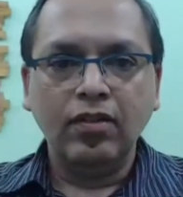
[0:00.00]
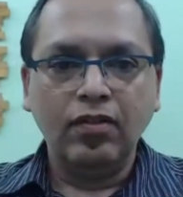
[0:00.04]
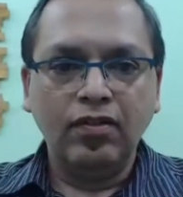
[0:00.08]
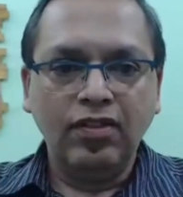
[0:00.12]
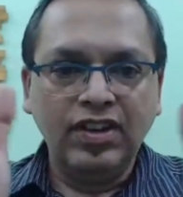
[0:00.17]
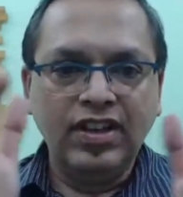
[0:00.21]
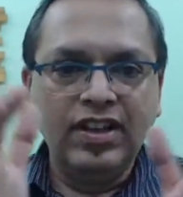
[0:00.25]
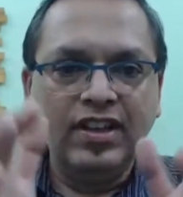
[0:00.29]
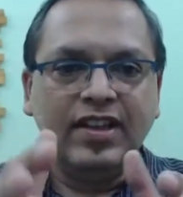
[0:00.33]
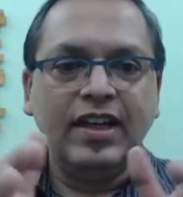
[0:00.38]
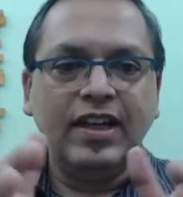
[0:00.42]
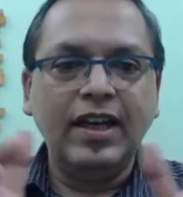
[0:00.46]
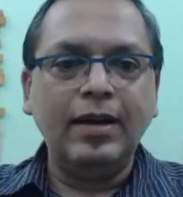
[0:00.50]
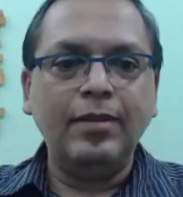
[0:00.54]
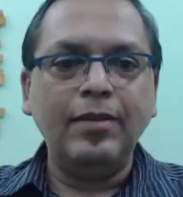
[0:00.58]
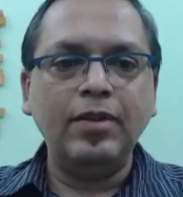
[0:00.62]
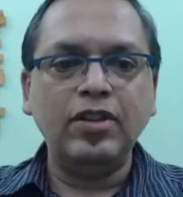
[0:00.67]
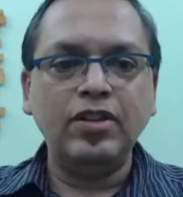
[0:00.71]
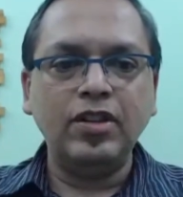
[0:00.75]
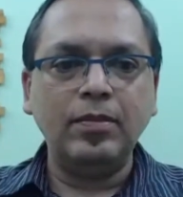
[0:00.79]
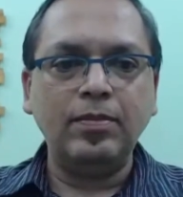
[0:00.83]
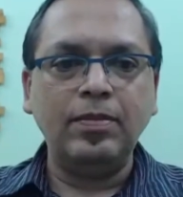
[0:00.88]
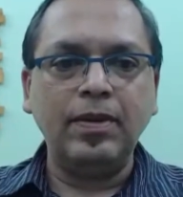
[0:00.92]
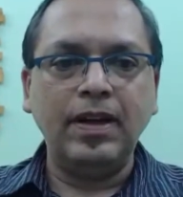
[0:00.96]
within the
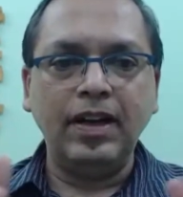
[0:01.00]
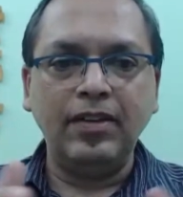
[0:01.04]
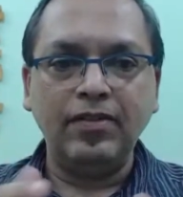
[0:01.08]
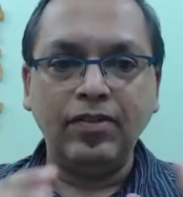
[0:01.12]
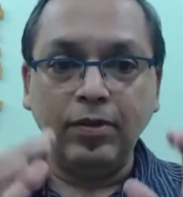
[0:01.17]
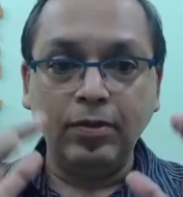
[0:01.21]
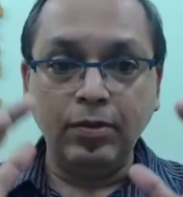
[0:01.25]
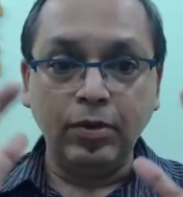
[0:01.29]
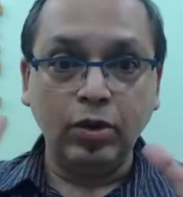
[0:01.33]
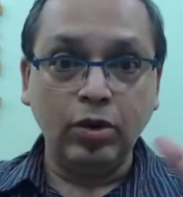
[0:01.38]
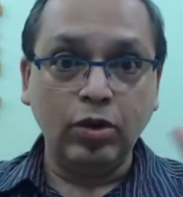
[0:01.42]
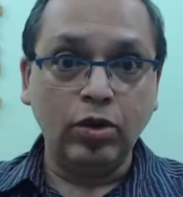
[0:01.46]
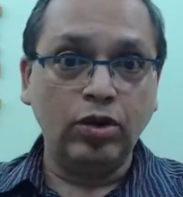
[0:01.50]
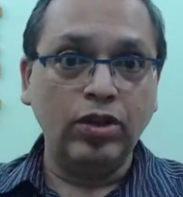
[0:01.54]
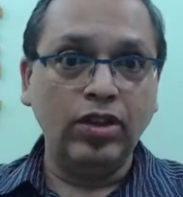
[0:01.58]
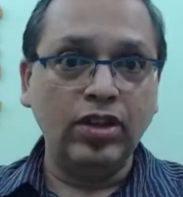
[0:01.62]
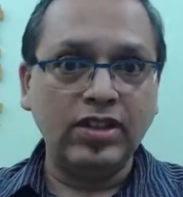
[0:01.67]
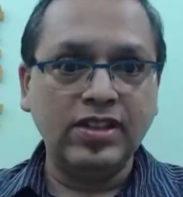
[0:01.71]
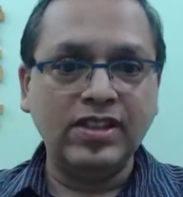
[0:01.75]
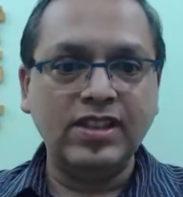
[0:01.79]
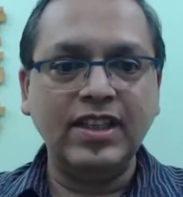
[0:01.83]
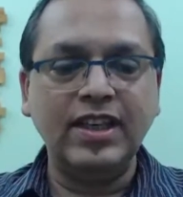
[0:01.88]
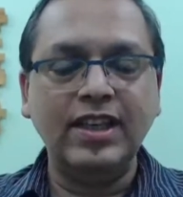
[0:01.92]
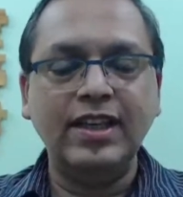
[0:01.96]
Amazon platform to grow
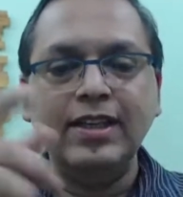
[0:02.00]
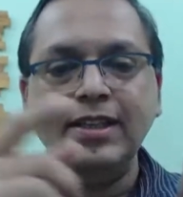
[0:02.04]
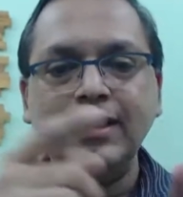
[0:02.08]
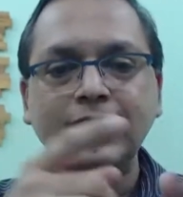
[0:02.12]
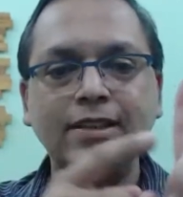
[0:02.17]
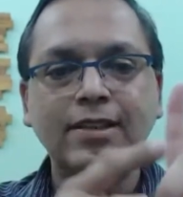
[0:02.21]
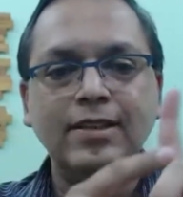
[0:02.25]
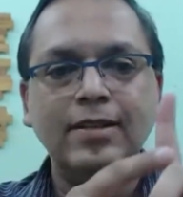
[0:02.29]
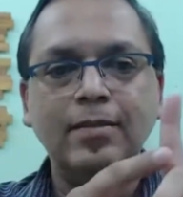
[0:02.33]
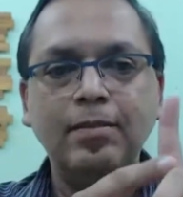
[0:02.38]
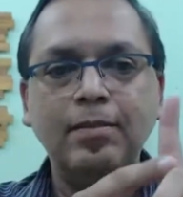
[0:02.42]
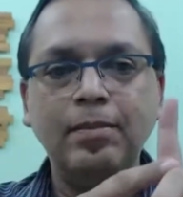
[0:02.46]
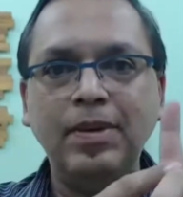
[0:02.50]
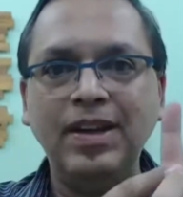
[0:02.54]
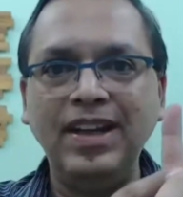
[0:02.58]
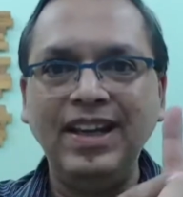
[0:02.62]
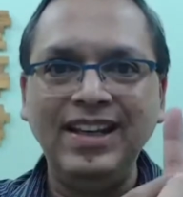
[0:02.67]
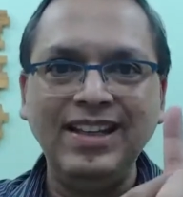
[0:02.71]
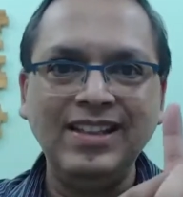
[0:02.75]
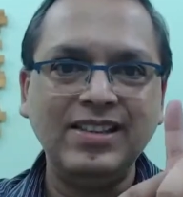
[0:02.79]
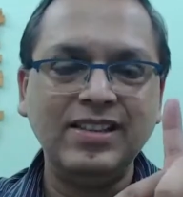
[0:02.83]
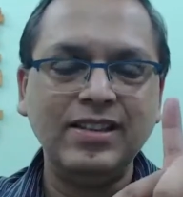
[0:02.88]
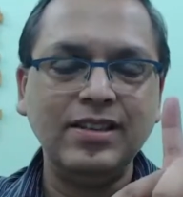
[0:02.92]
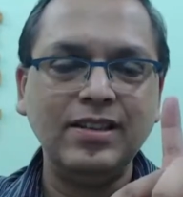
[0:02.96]
your sales,
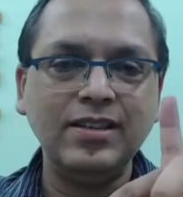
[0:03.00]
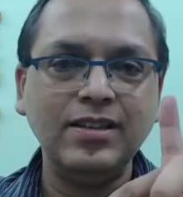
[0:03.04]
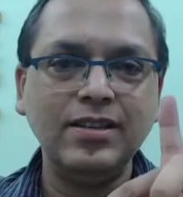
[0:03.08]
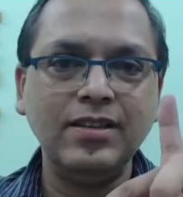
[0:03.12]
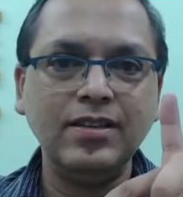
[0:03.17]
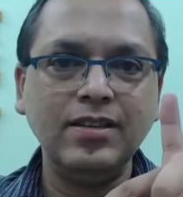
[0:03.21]
please